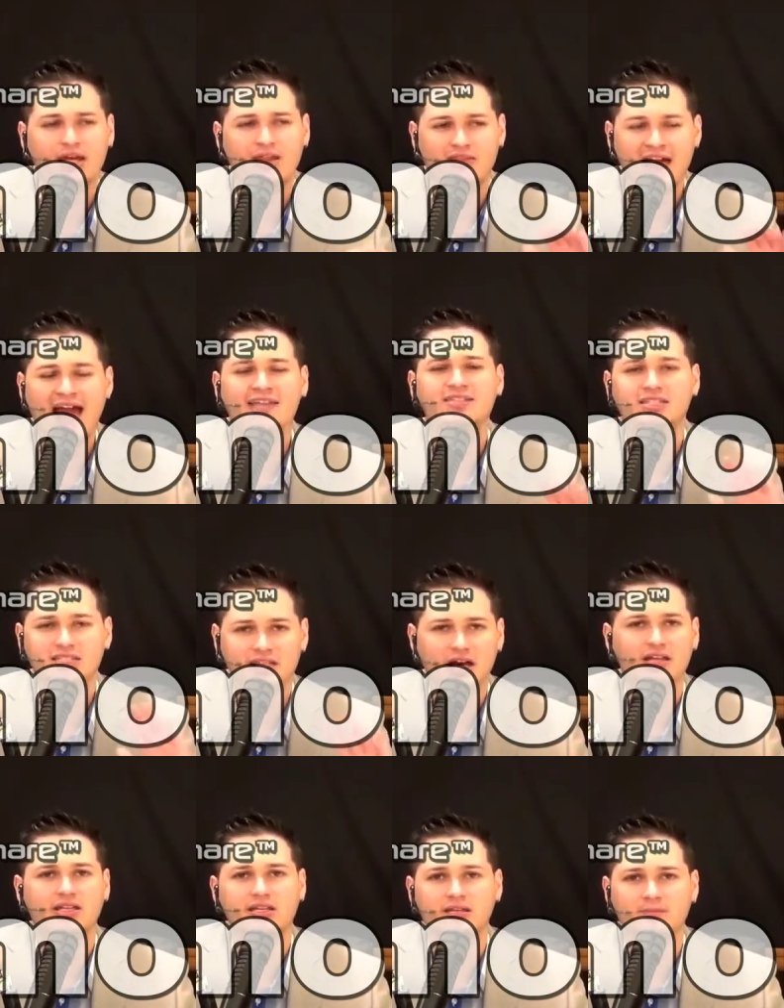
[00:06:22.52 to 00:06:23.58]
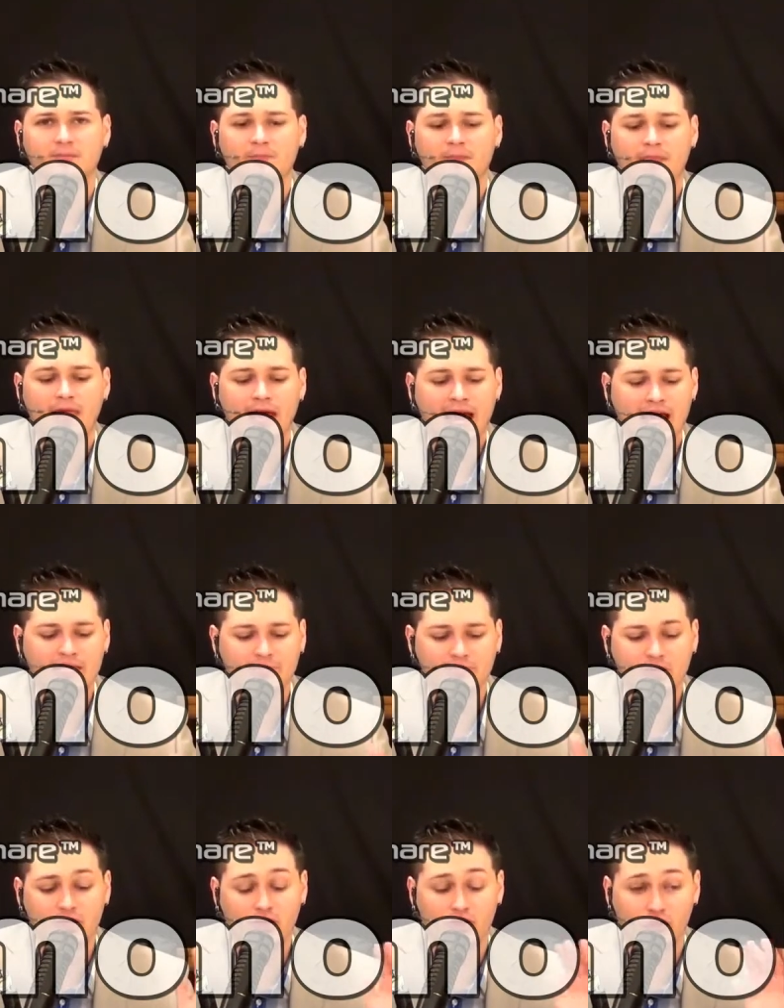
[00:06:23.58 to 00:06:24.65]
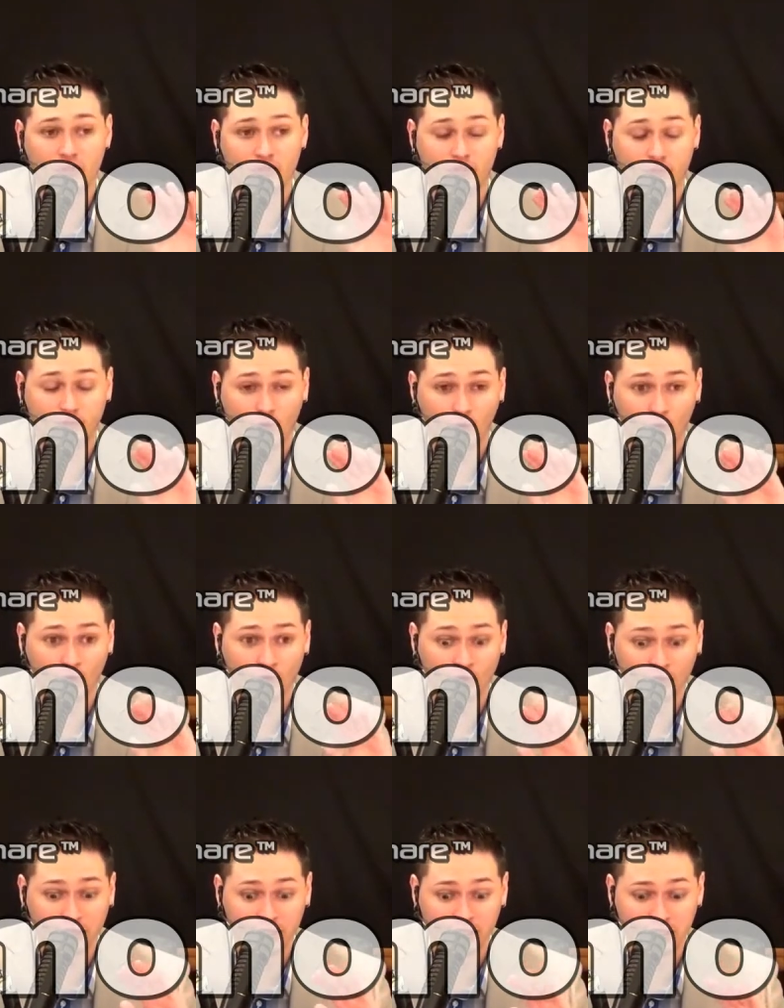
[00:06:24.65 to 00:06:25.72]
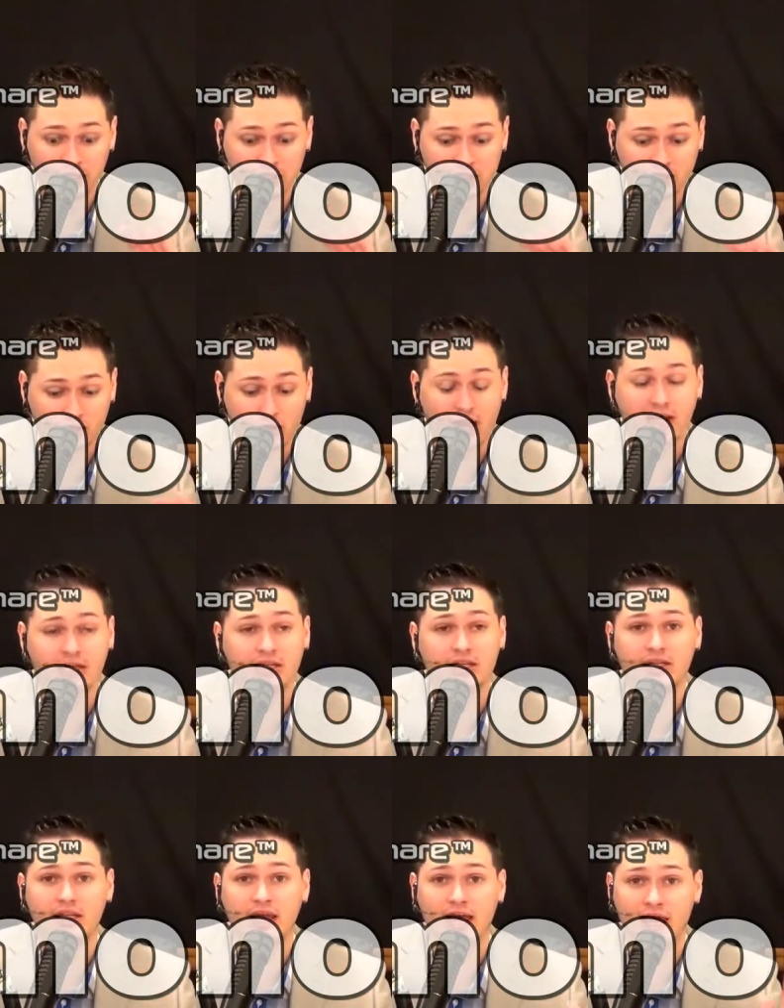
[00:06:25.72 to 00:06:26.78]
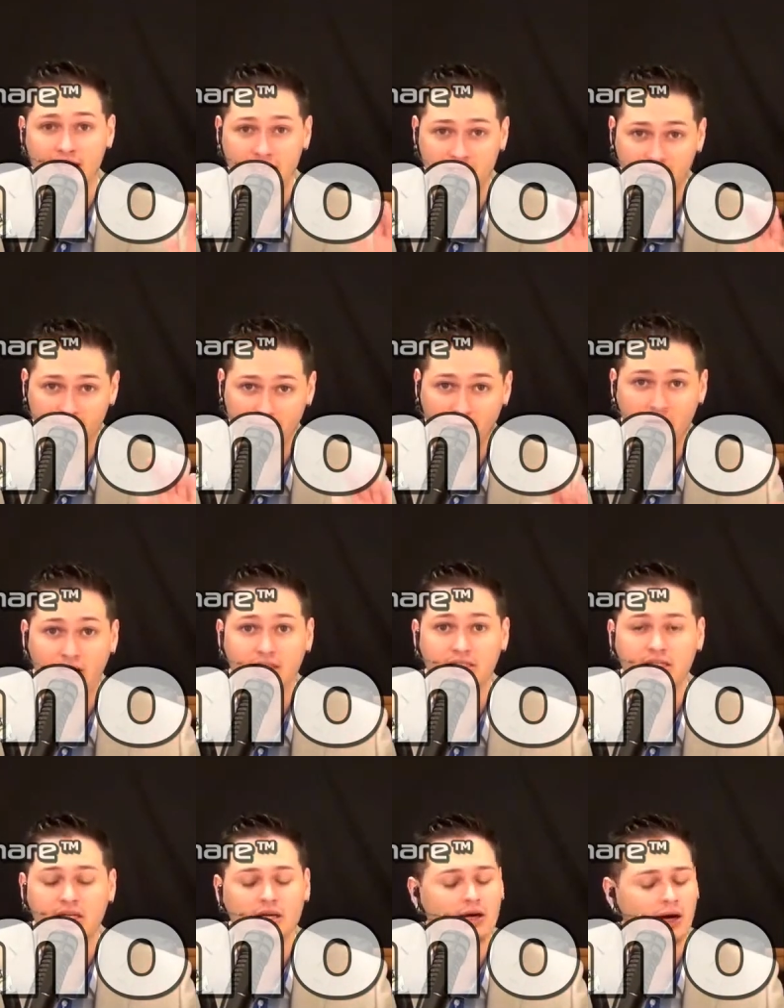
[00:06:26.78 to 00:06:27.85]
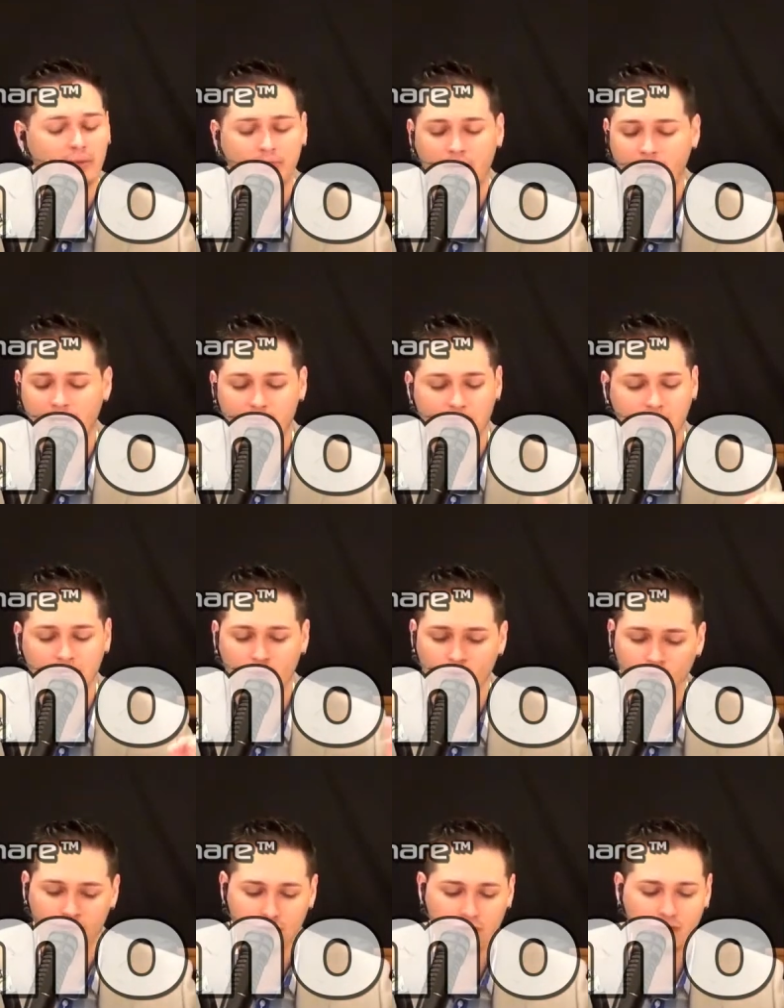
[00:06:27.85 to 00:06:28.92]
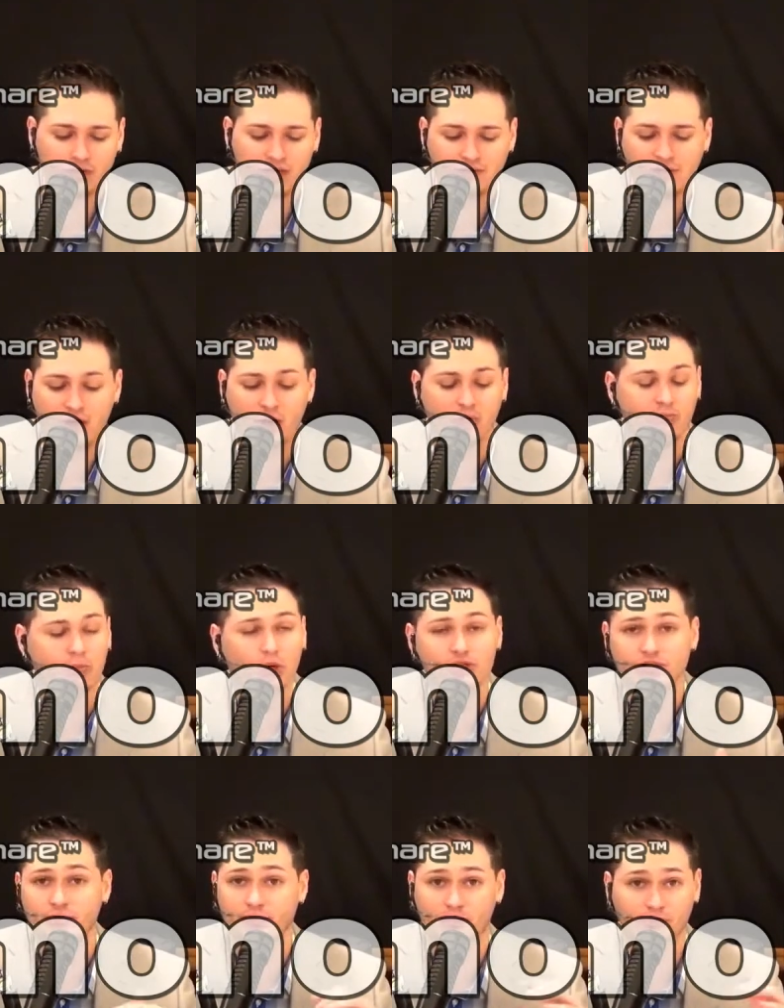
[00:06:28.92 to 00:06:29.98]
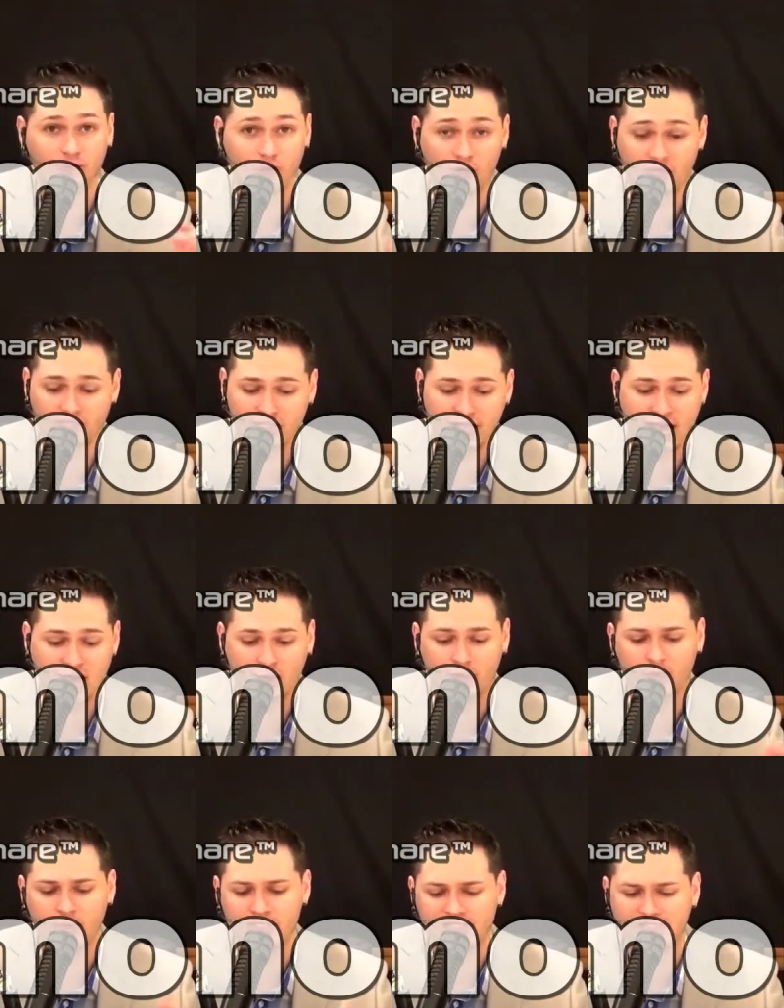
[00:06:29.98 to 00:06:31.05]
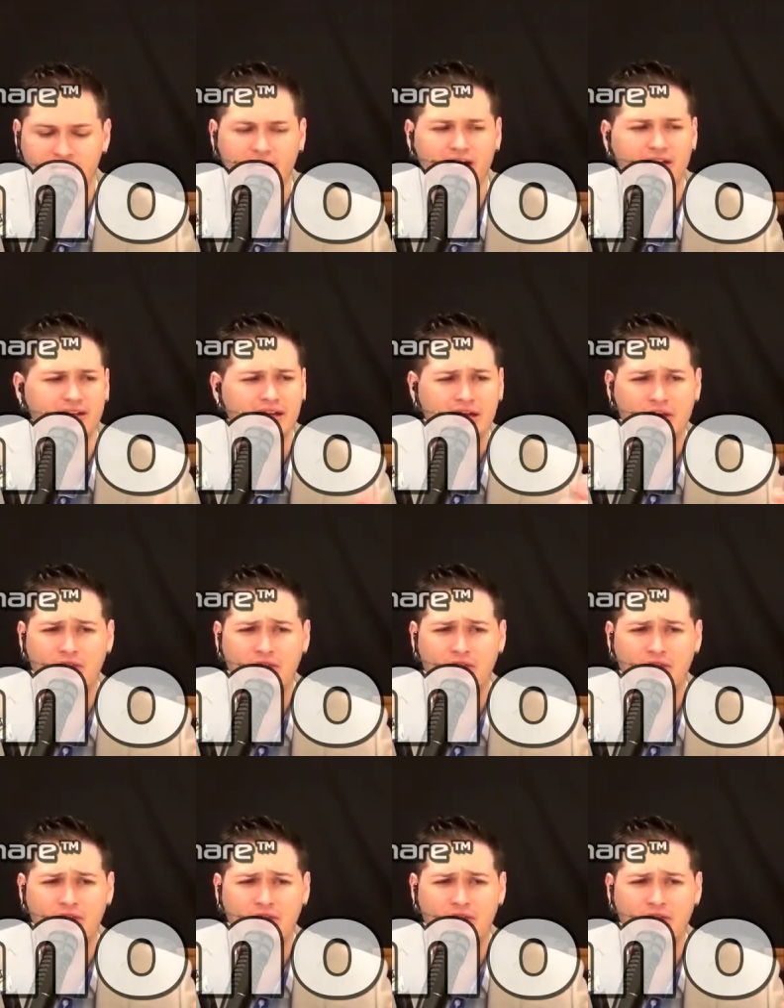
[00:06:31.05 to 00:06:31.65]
That study has been thoroughly discredited and debunked upon peer review. They found multiple flaws in how it was done.